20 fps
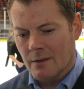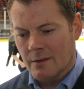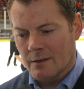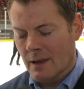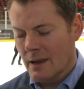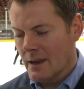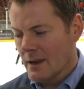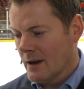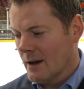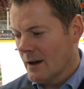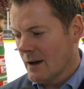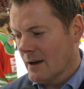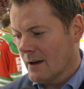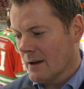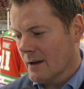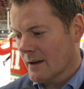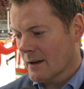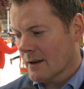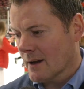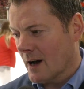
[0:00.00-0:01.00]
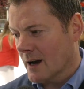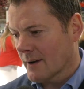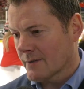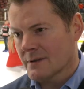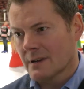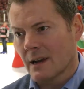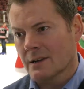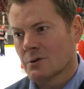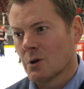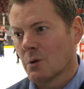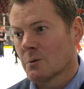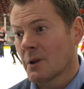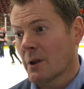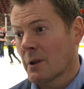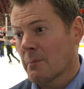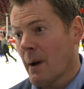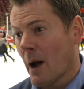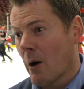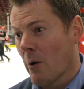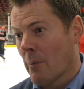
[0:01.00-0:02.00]
the uh, Cardiff's last goal was on
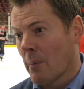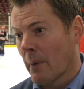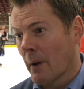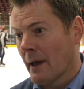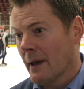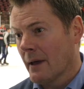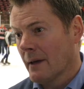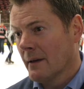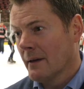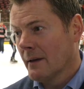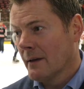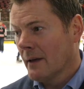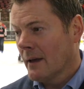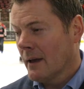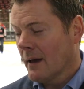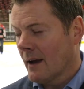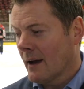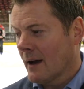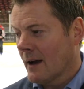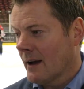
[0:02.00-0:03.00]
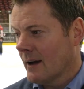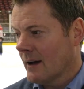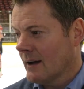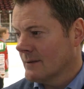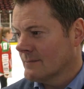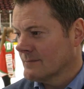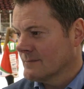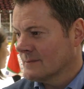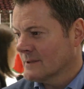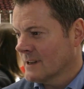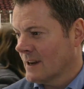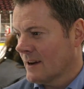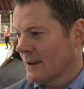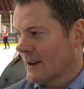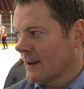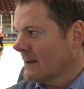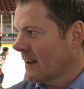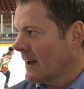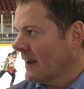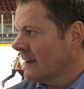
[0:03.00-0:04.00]
the power play. Um, you know,
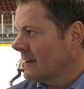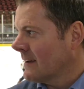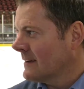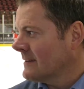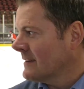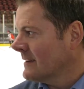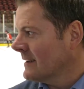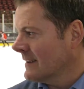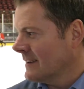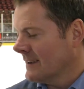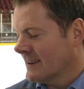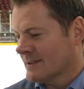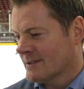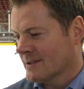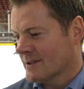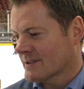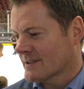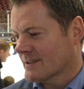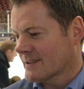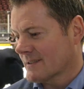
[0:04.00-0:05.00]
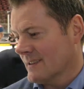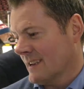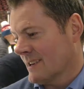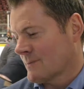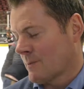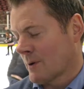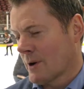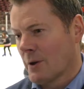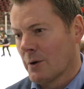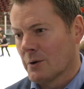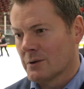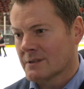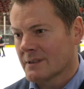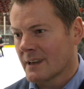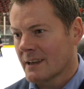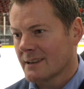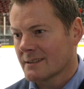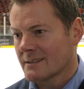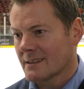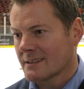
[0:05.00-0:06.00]
and I, it's just it's one of those
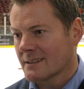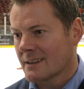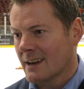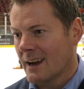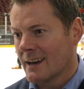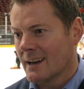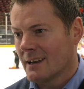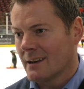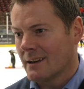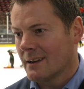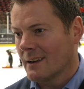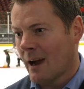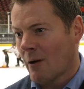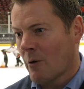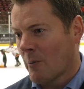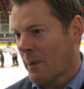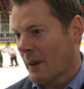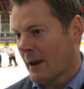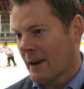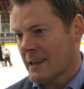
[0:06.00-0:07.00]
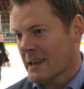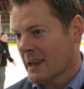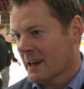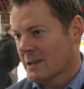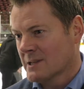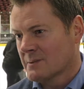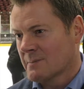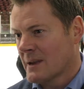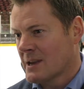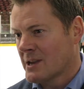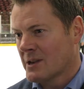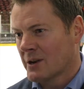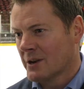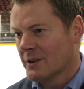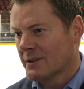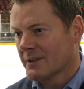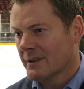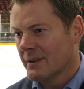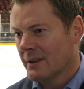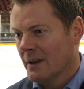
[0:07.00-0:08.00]
things. It's kind of our penalty killing's been
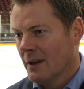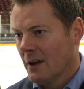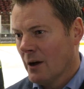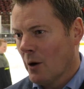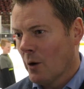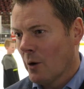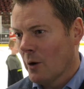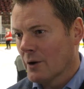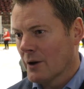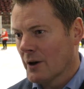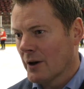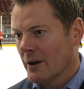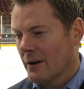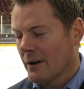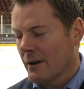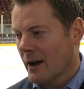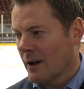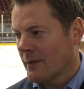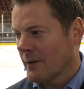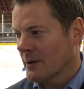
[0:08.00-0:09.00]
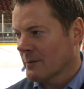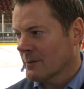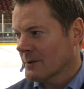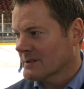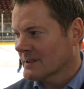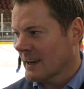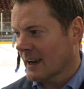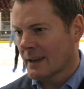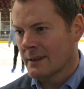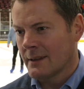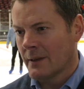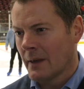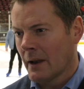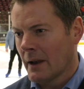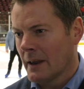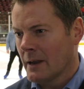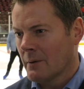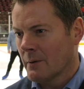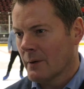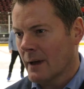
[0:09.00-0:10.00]
good all year. I think we're second in the
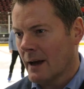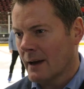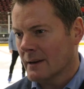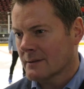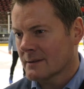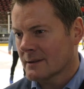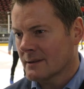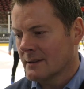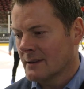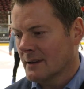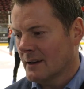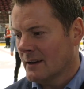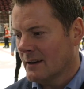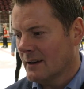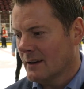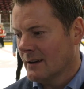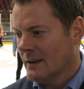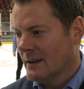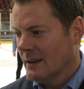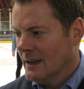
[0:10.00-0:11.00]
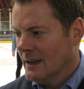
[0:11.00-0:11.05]
league with that. And uh,